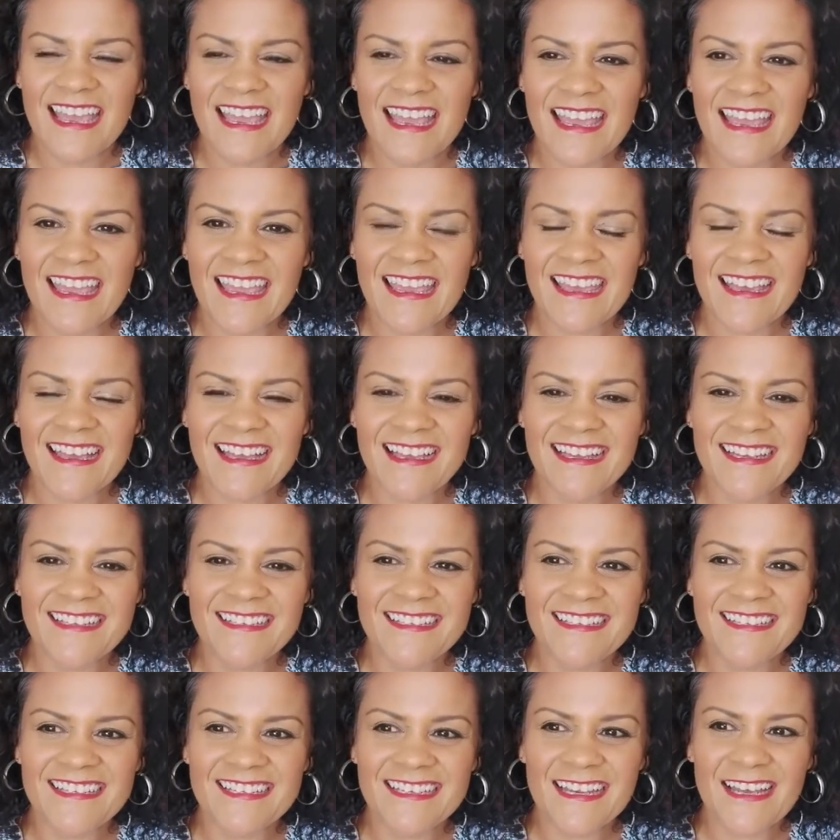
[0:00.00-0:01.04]

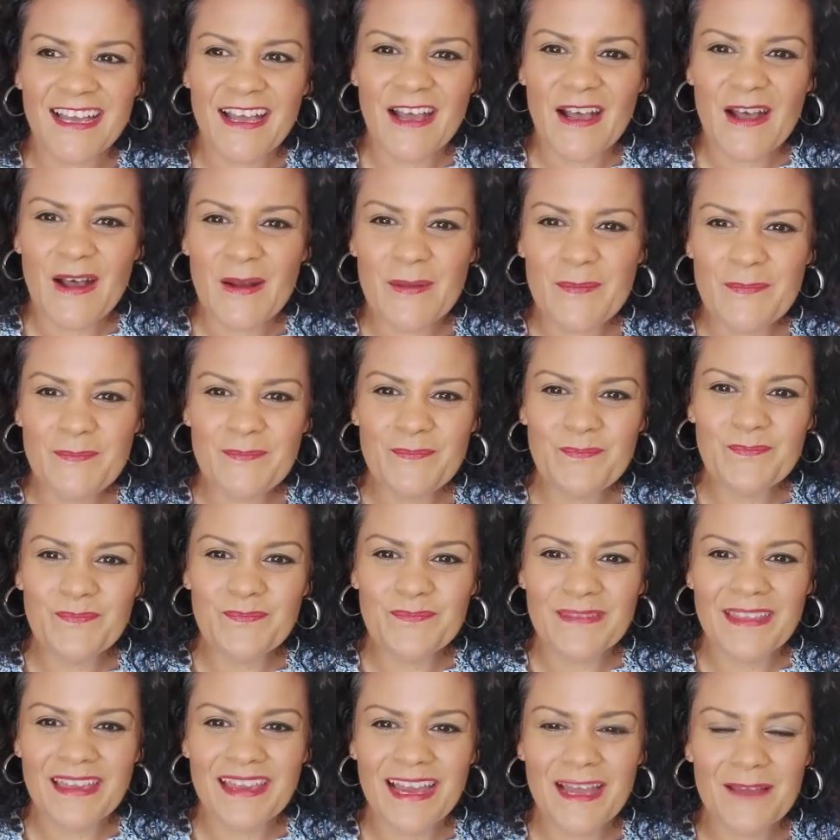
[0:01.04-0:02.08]
and
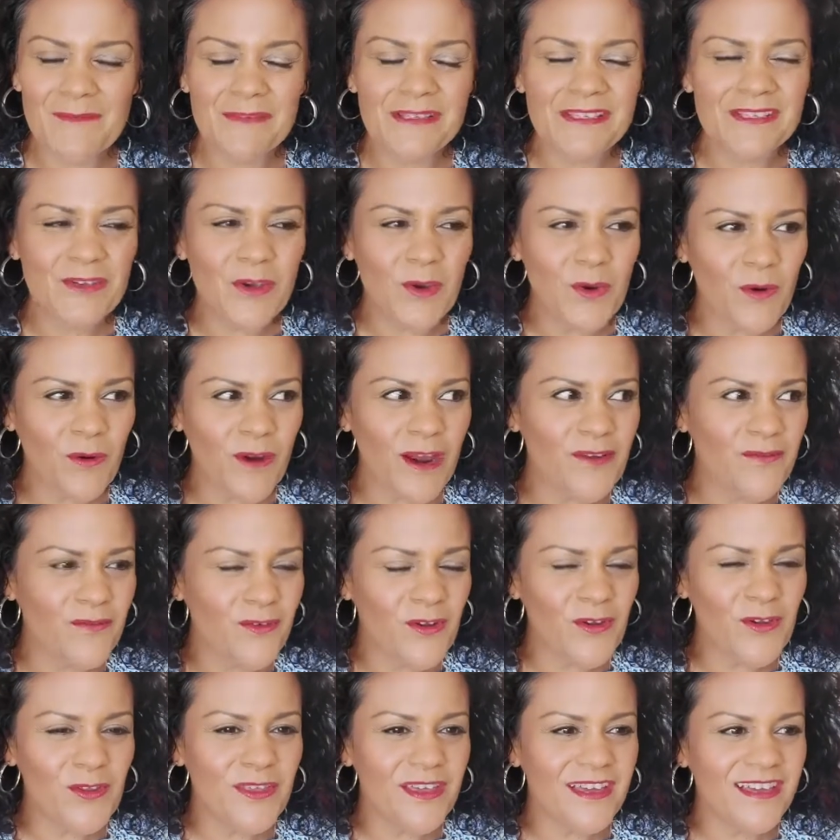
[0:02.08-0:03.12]
I'm so
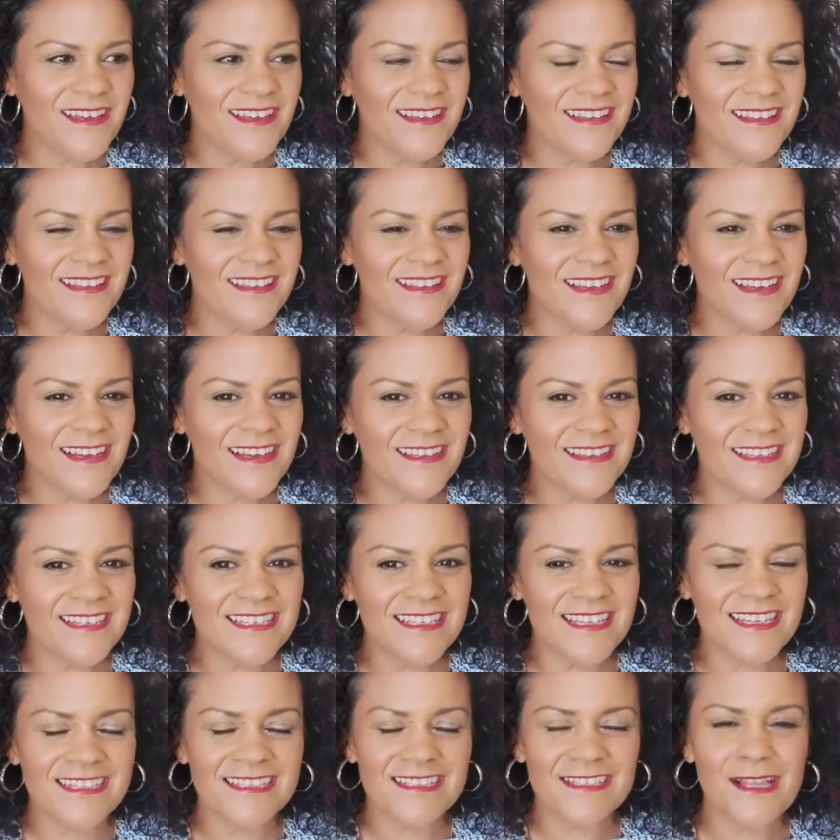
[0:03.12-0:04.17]
grateful that the
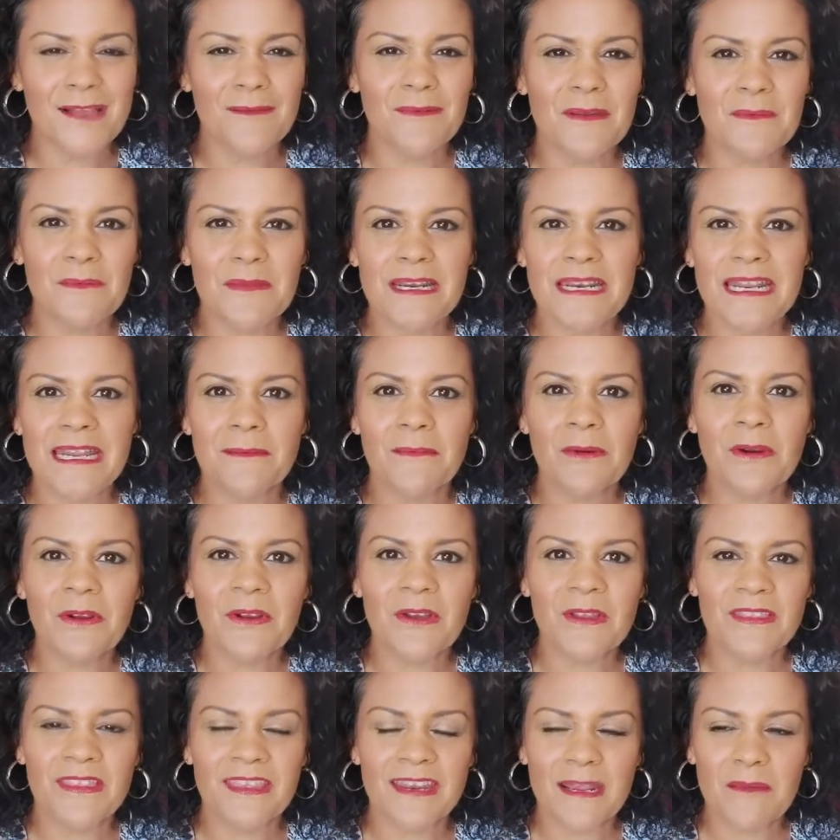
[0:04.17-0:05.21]
tennis club in my
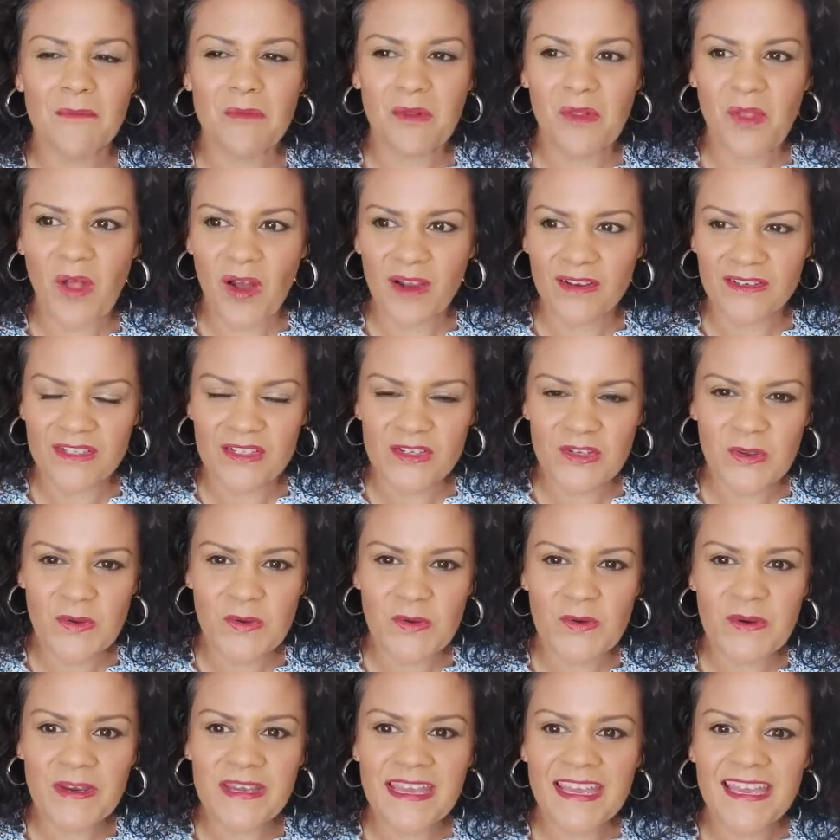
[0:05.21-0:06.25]
neighborhood that I belong
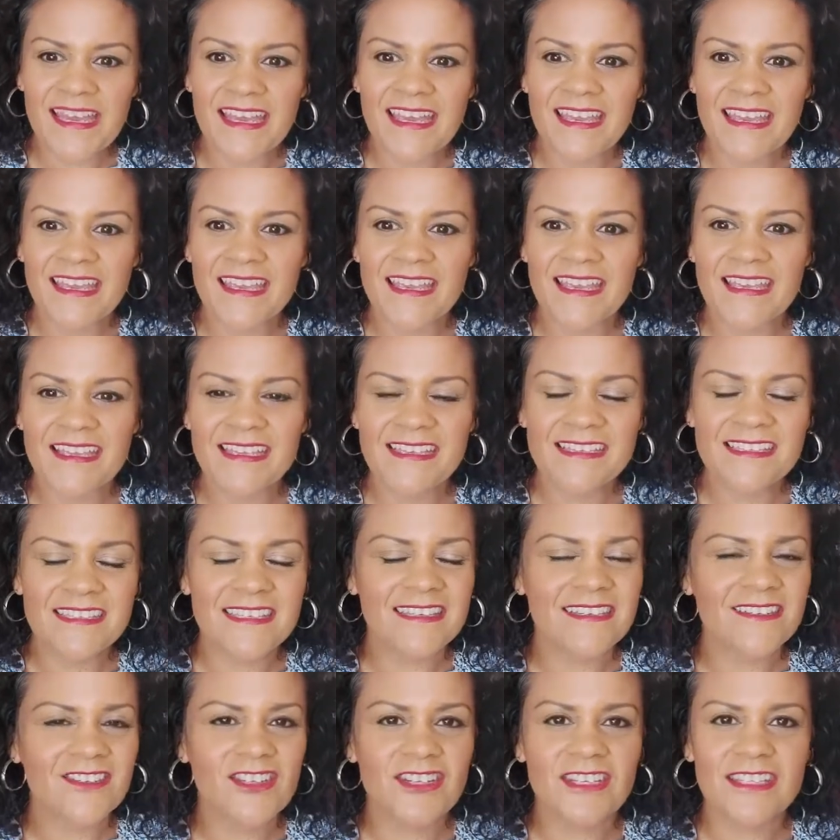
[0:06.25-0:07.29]
to is
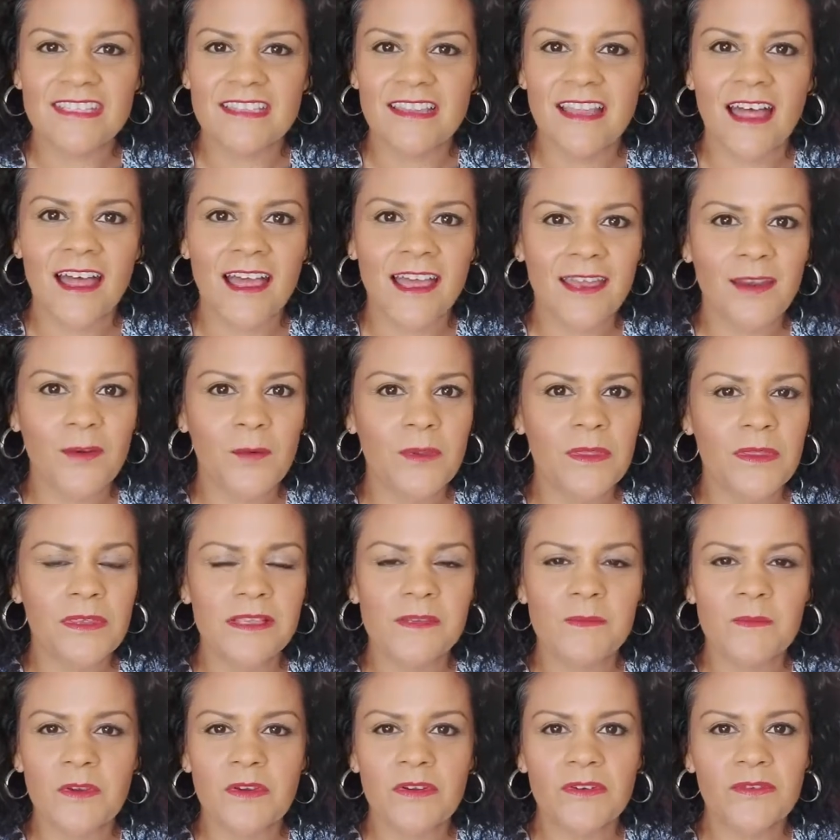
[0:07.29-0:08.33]
just lined with
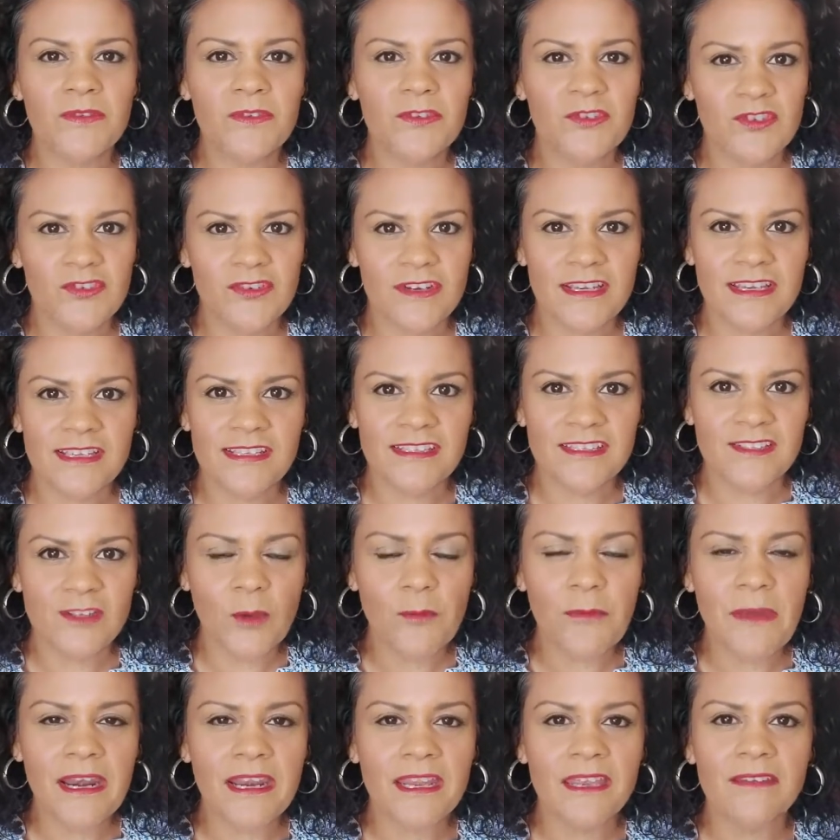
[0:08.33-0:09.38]
these beautiful trees. So
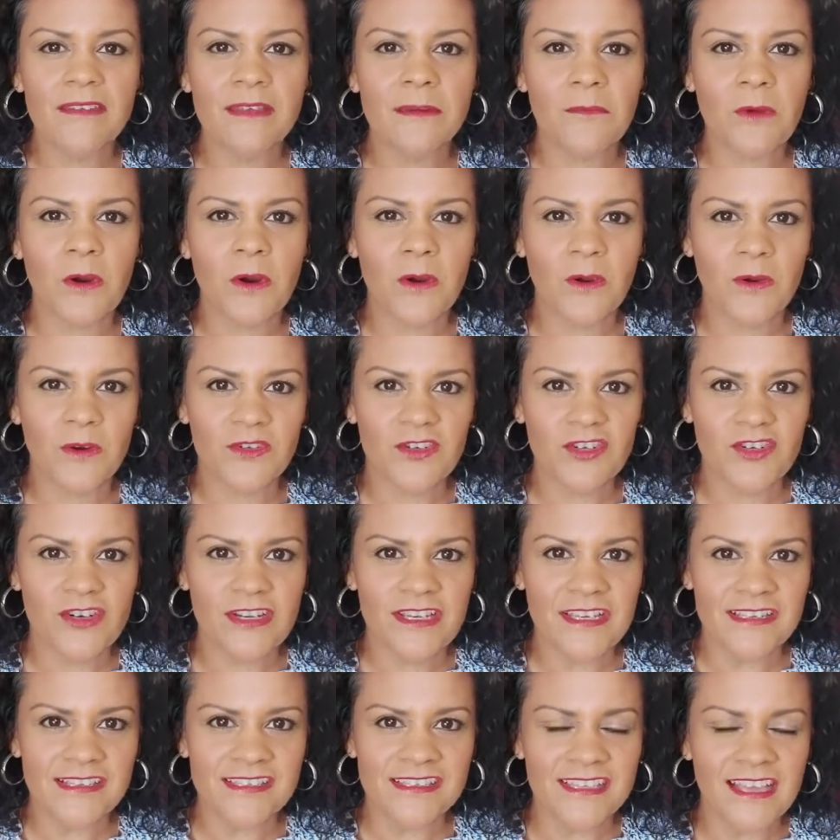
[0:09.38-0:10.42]
many of them are oak
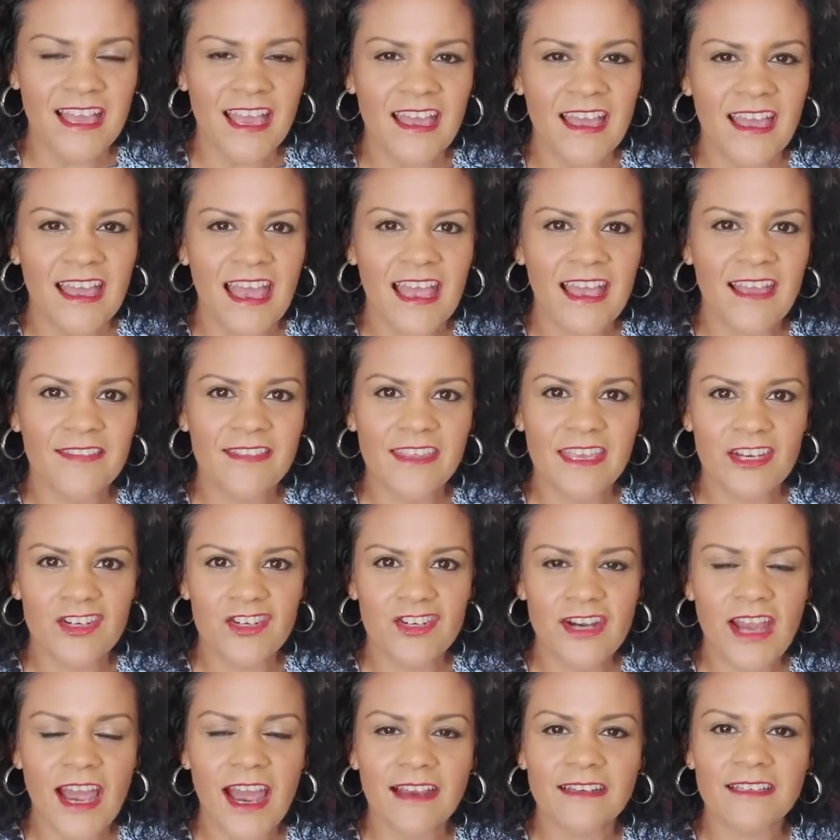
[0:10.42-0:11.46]
trees, and they
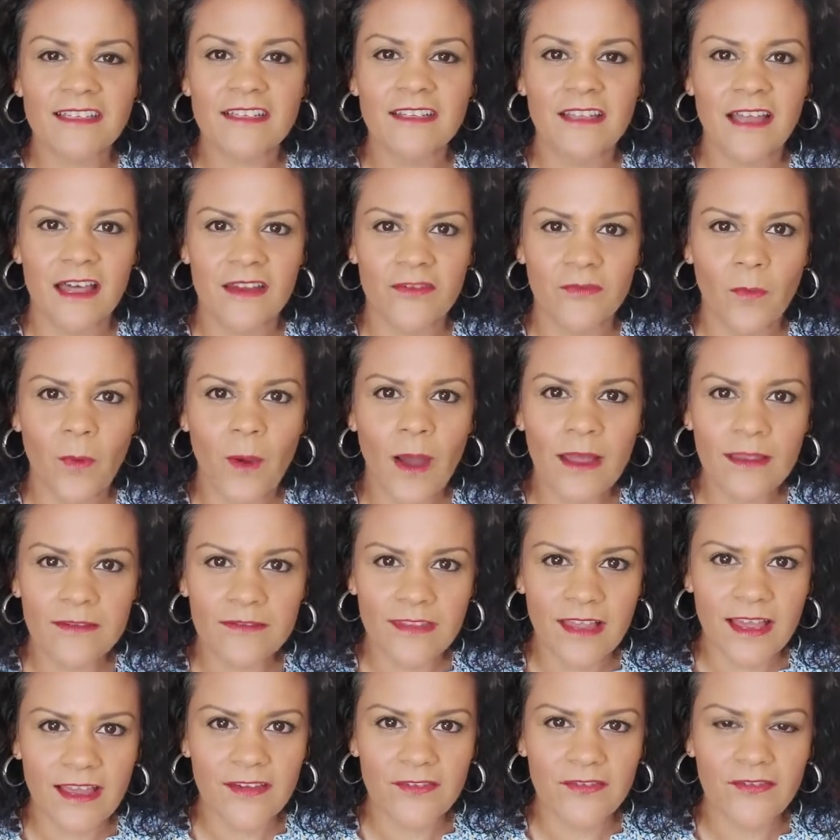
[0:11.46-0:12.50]
attract a lot of
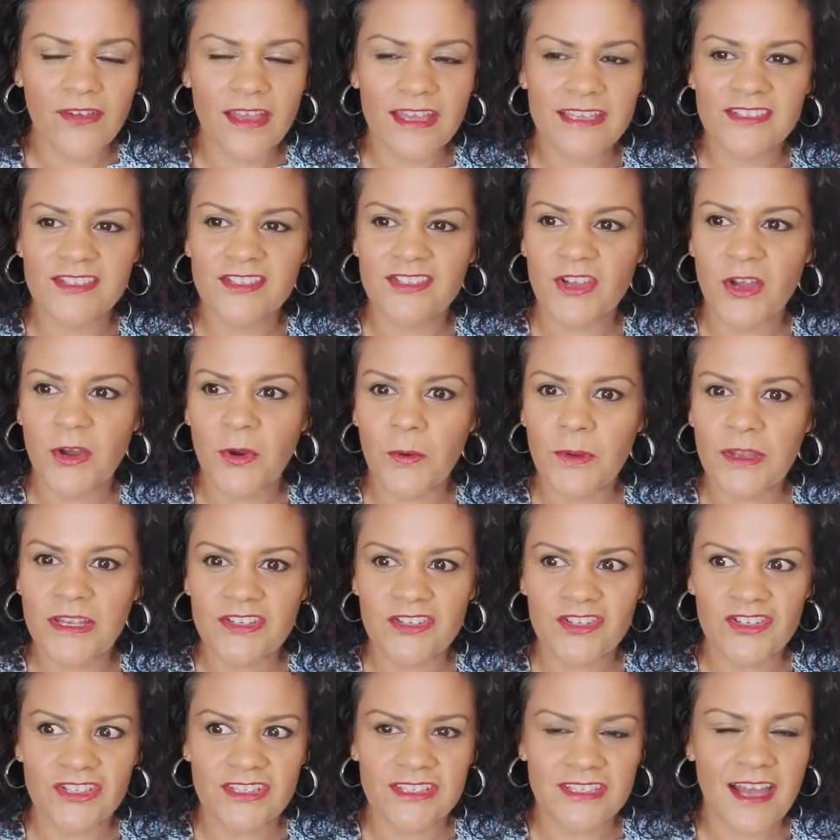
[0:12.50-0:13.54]
wildlife. And so
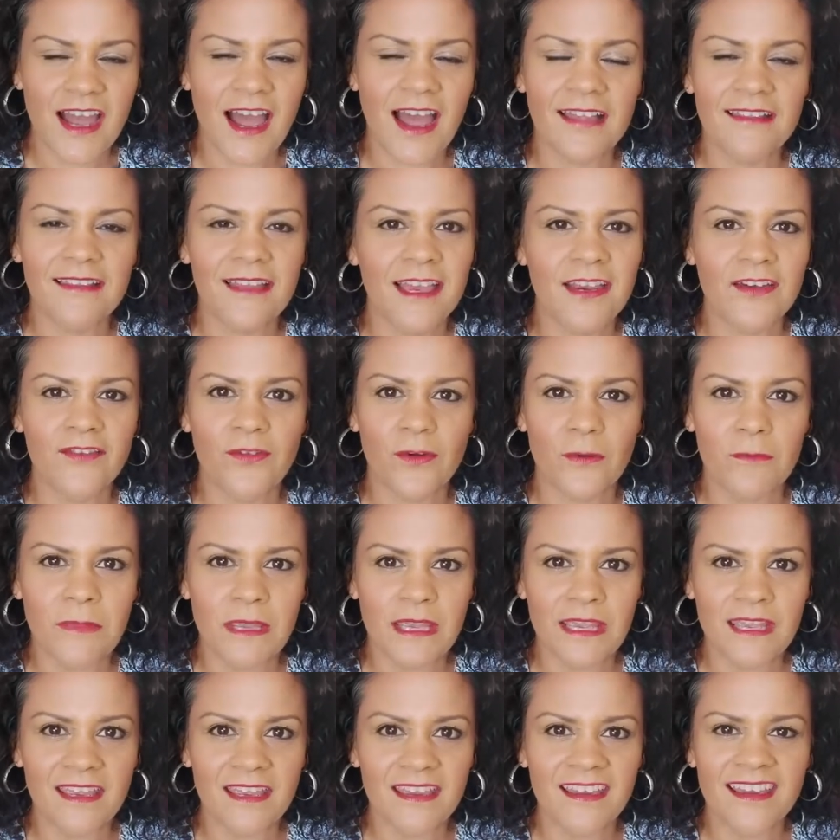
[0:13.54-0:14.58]
it's just a highlight for
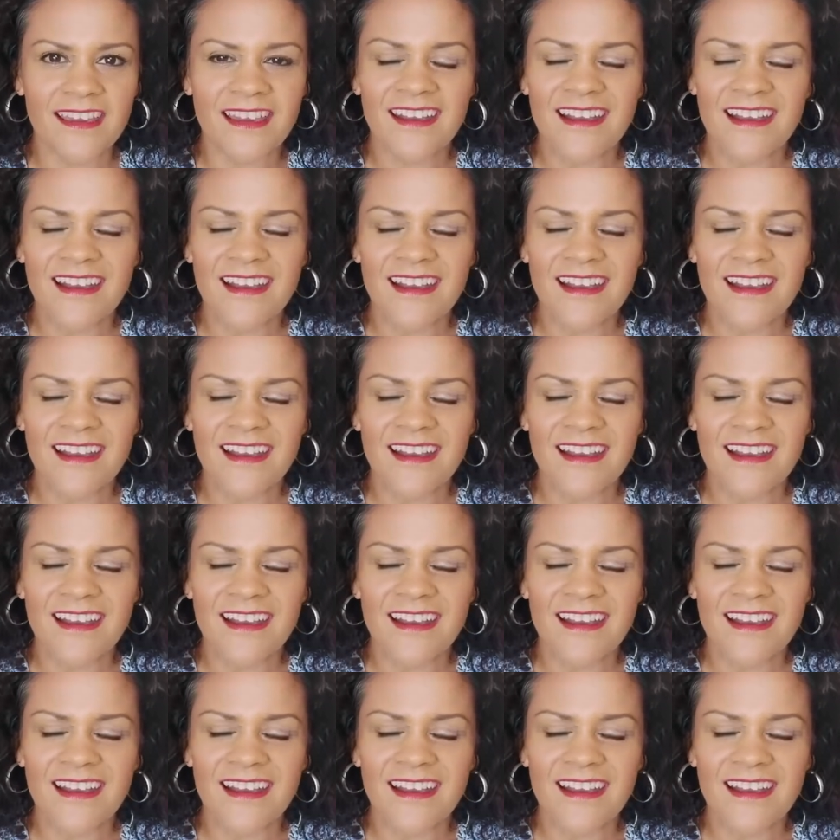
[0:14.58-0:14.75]
me